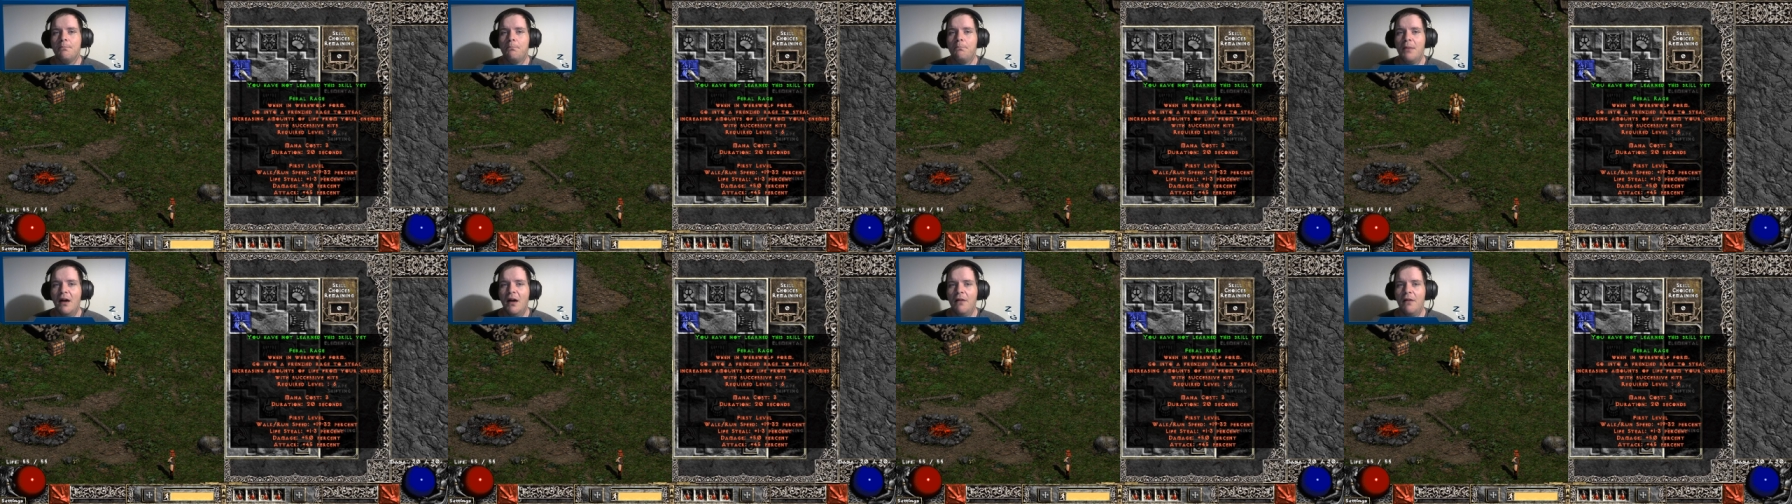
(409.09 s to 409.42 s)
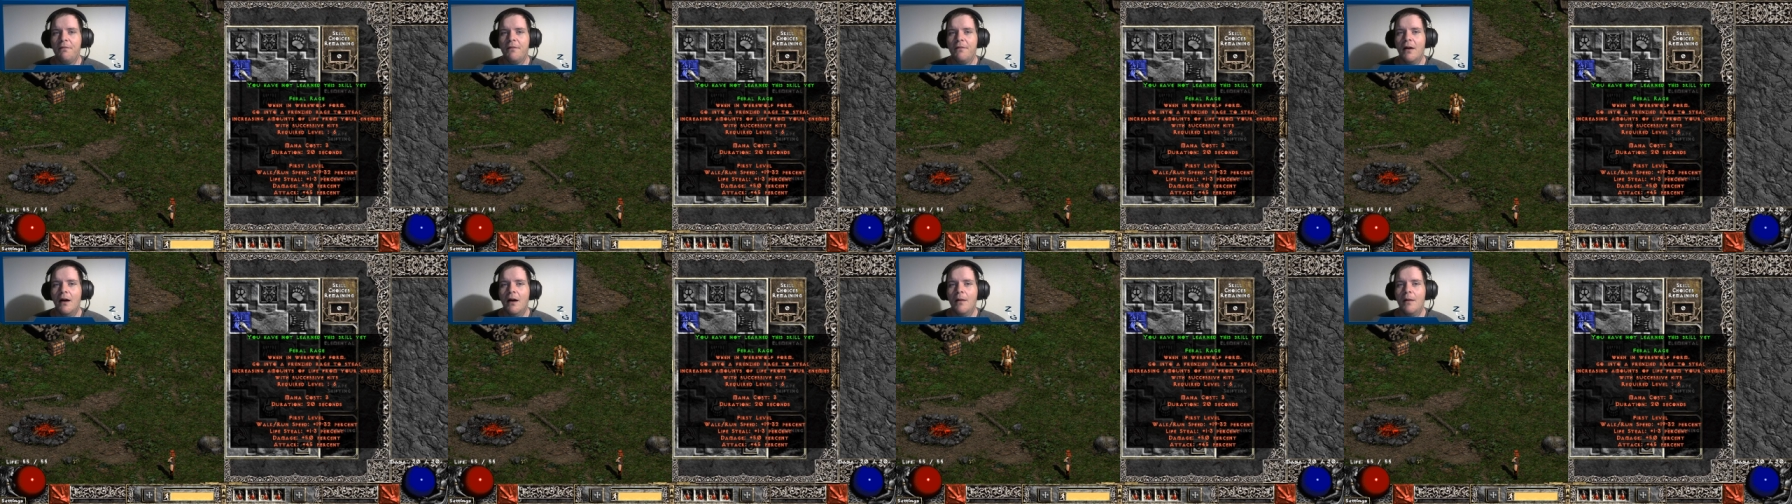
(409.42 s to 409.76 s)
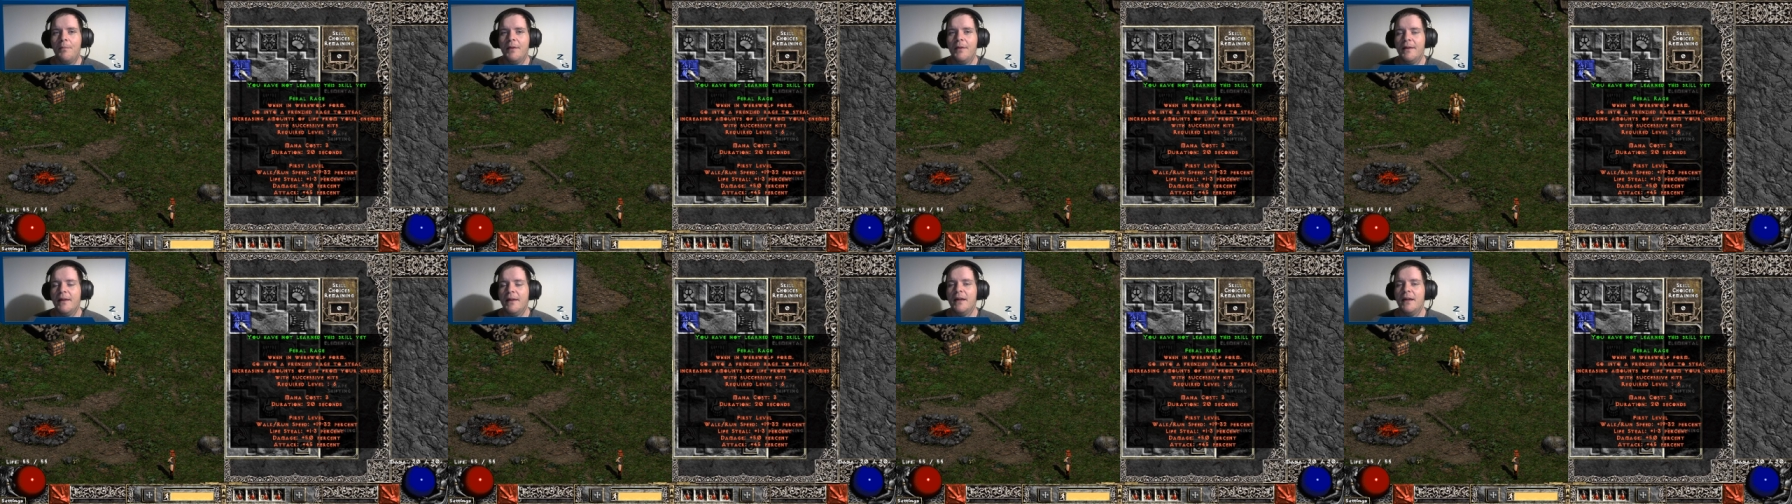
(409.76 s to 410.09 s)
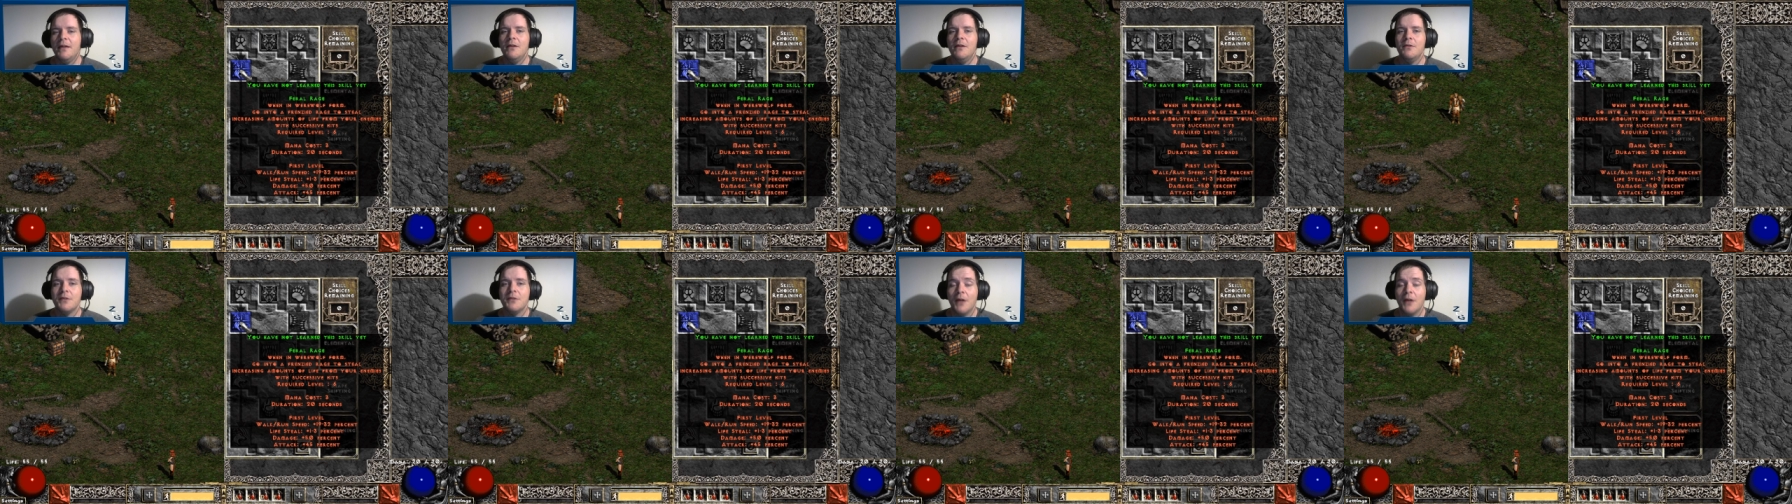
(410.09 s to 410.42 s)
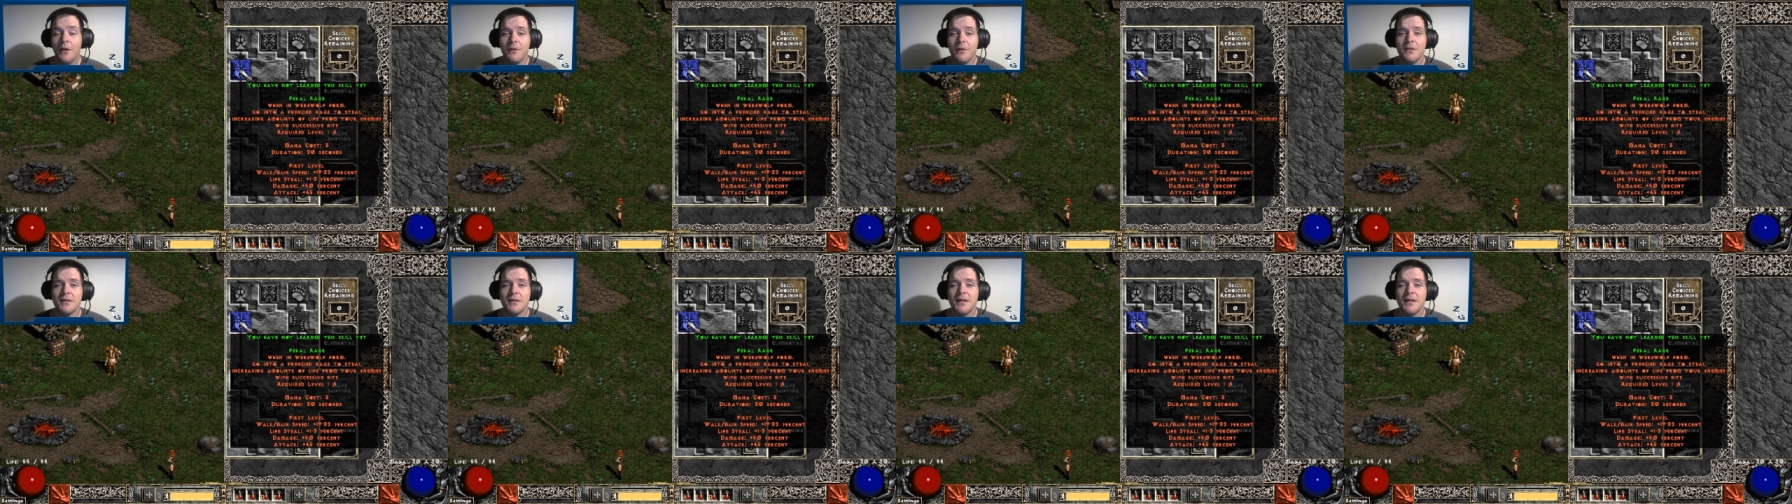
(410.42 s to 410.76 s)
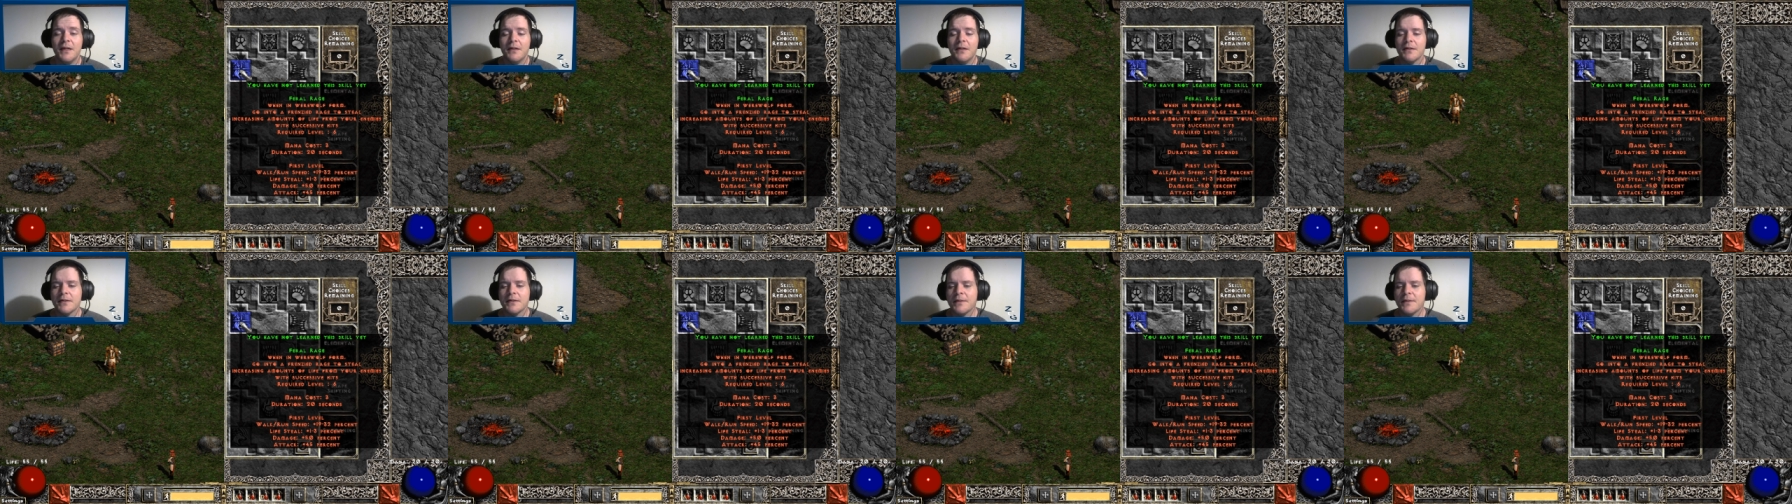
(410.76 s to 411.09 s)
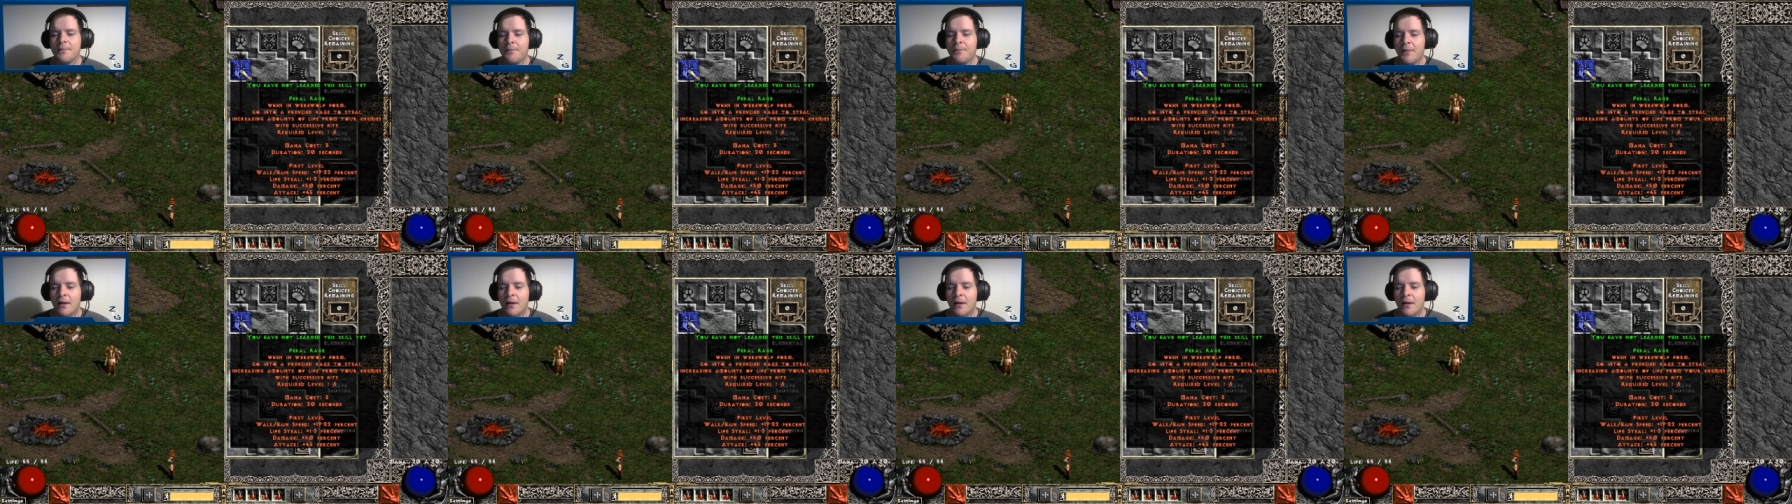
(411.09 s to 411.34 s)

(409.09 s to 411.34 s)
buff up and then use other skills,